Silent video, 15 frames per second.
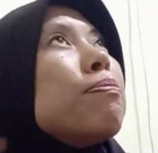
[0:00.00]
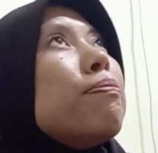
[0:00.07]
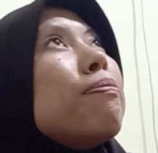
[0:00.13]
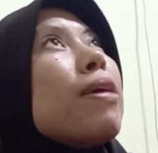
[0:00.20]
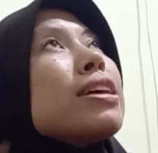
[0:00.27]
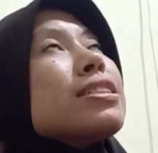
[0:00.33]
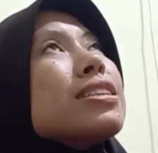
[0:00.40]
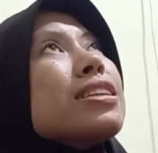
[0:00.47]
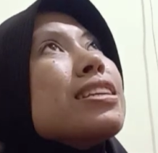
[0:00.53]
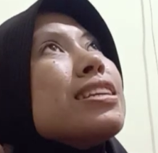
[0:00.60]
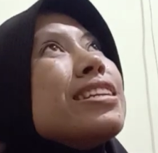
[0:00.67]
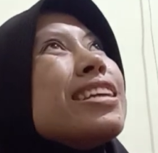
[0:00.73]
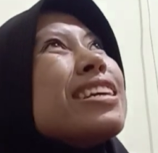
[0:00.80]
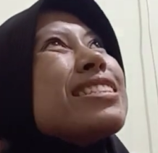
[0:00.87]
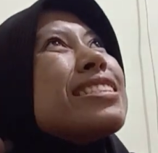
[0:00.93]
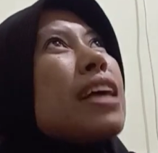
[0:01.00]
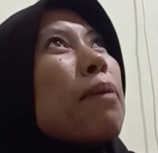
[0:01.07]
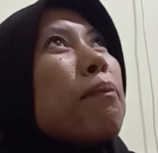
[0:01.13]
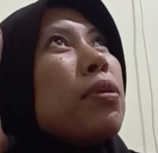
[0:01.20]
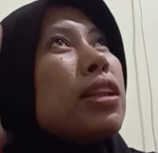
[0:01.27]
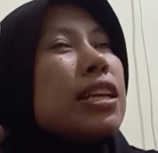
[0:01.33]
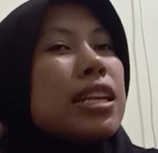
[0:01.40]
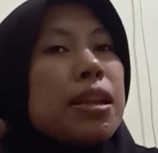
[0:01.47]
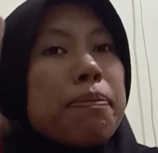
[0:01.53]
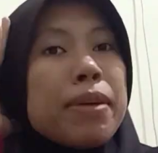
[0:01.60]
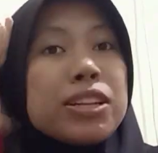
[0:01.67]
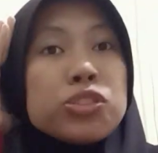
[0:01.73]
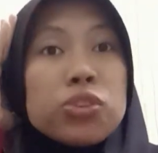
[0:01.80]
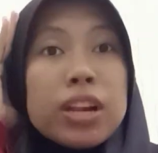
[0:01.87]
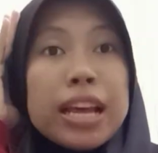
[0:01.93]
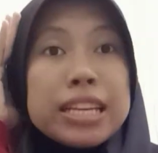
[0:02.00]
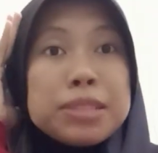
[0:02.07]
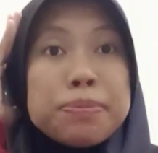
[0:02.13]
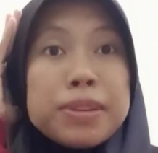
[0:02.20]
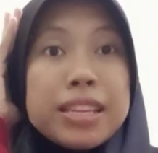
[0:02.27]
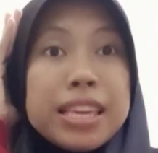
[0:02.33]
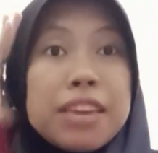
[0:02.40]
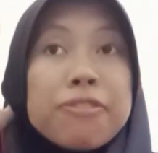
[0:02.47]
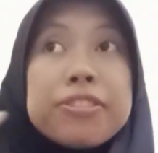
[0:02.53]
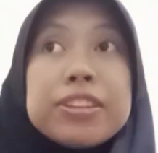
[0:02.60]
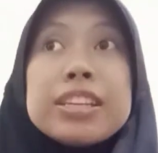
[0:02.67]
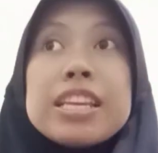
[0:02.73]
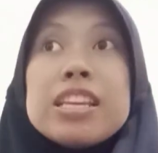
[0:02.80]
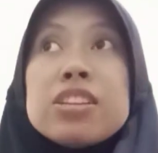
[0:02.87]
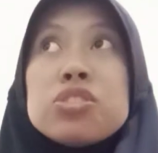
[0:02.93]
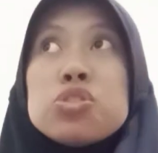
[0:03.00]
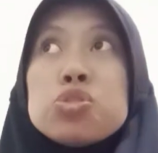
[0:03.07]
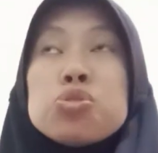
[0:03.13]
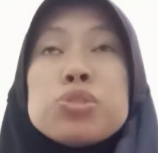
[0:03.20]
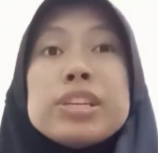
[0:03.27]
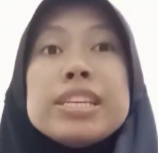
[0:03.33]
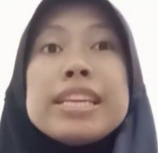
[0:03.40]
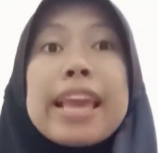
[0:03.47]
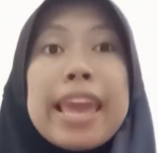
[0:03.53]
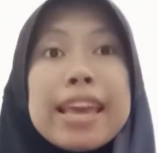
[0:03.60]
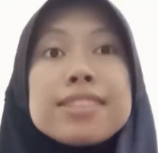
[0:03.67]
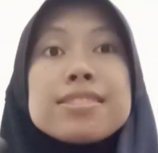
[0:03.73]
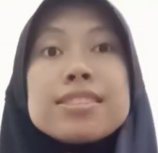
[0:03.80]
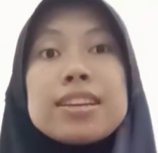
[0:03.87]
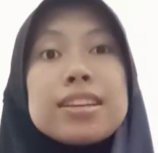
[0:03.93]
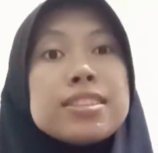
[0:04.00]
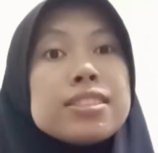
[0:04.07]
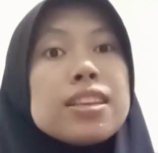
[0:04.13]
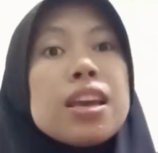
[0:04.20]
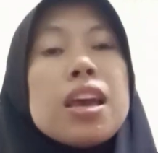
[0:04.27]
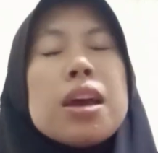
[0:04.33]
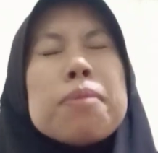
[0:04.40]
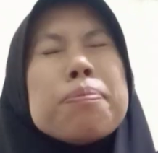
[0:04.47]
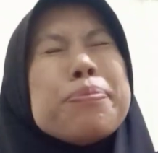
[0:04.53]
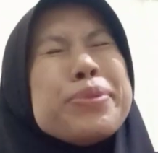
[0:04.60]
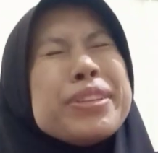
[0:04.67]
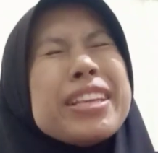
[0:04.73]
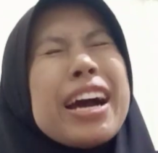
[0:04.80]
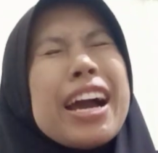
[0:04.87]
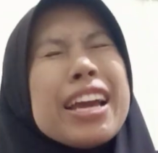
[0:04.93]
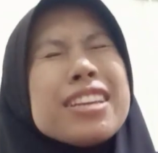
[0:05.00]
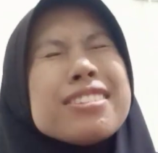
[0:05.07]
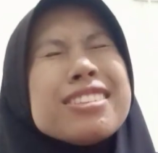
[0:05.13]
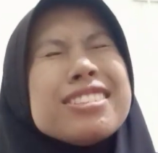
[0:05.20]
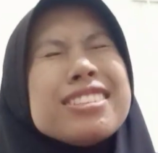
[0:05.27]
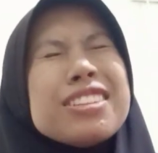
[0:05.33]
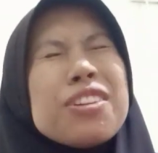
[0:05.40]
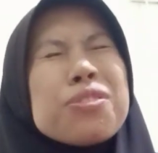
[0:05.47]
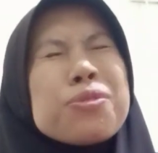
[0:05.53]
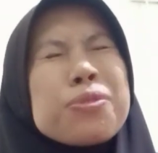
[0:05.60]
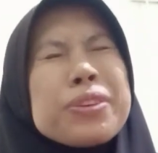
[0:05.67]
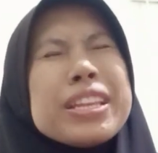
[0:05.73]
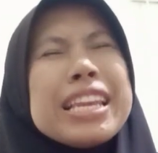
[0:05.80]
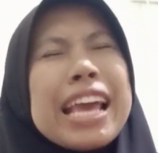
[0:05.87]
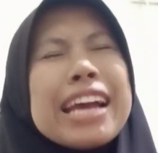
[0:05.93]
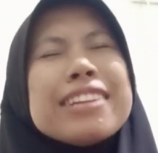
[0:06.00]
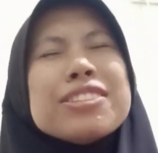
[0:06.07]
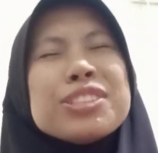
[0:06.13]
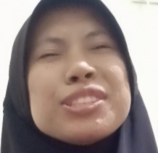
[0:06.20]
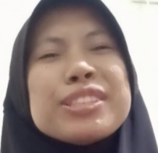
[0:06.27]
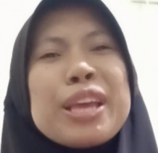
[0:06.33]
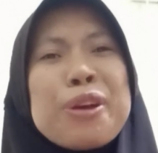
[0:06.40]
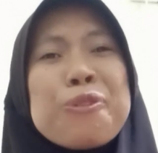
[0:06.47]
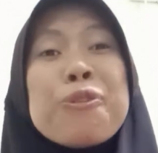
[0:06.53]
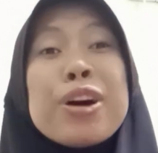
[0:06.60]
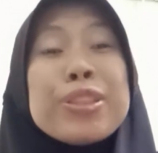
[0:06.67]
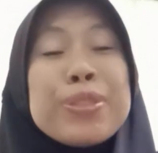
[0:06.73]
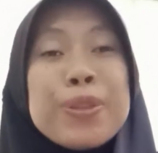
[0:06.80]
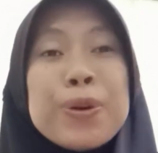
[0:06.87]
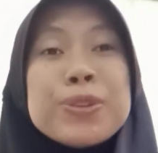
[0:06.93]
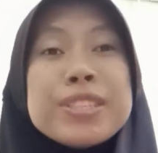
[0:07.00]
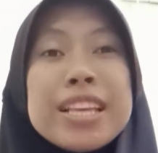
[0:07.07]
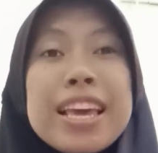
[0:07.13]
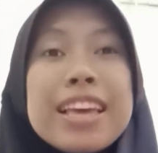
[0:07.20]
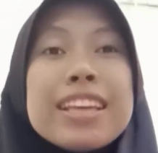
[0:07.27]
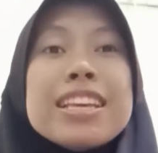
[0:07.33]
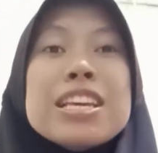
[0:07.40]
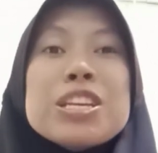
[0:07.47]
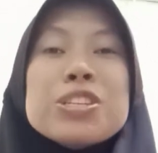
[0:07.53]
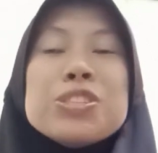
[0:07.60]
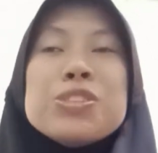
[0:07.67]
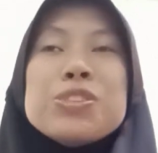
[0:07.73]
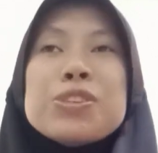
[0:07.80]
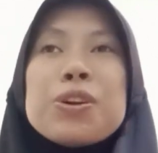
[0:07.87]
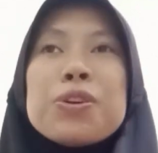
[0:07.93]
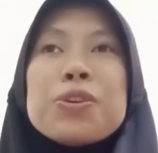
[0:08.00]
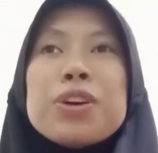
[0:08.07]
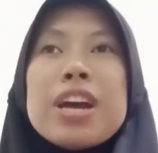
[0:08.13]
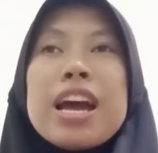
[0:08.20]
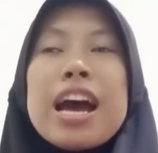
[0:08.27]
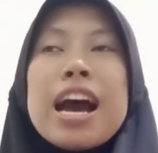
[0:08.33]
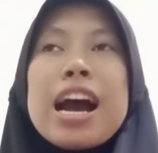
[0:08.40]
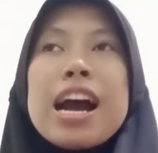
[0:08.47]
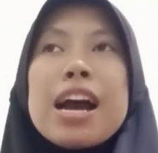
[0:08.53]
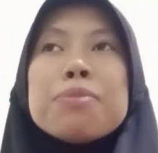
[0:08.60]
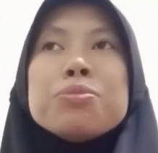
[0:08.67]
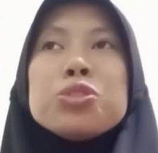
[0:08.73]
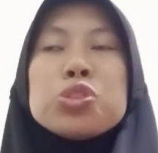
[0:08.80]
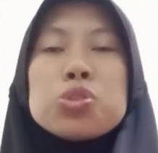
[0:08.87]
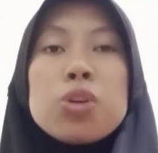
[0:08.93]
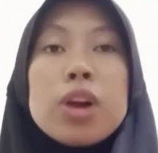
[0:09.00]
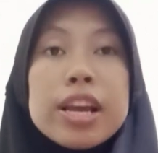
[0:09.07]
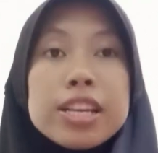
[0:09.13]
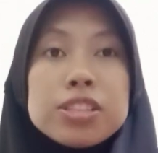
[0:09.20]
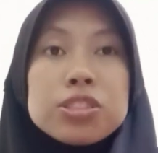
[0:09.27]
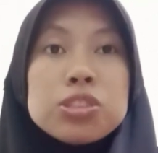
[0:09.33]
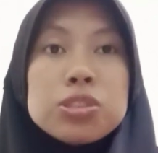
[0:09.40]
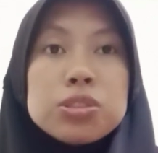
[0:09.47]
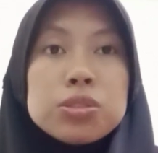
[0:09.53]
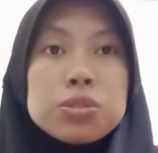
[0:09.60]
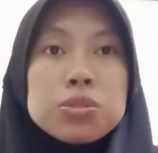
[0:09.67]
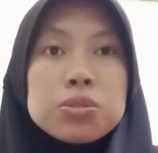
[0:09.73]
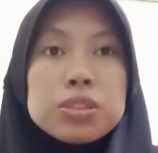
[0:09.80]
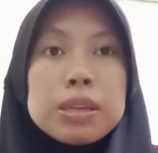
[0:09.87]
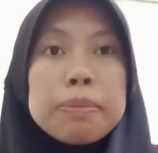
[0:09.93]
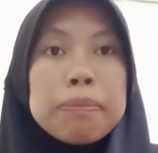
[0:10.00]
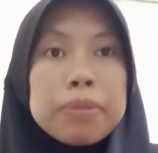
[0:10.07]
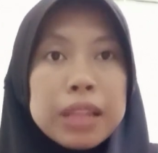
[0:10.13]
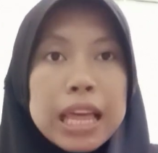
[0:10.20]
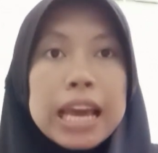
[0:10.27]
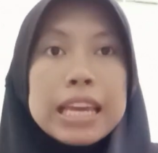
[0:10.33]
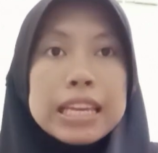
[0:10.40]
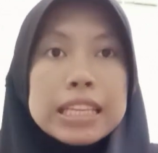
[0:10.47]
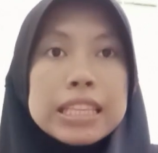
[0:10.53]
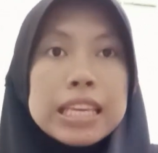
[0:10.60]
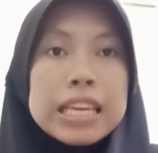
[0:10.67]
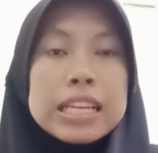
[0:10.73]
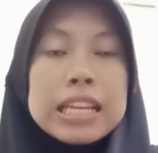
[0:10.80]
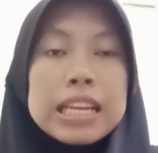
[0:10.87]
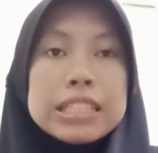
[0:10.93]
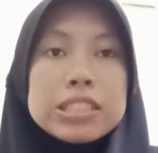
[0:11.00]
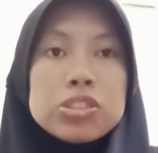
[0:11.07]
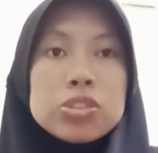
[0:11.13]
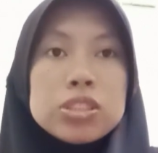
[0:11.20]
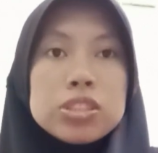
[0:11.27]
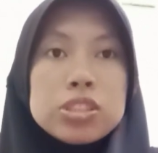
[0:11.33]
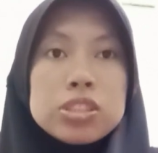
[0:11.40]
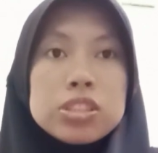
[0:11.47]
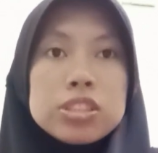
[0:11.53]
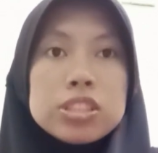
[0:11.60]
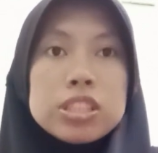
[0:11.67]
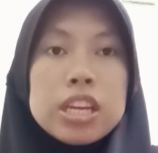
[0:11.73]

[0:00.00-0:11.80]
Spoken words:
basically the example in the material has been given in three essays, but I could not really understand what those are. So I'm trying to imply it in literature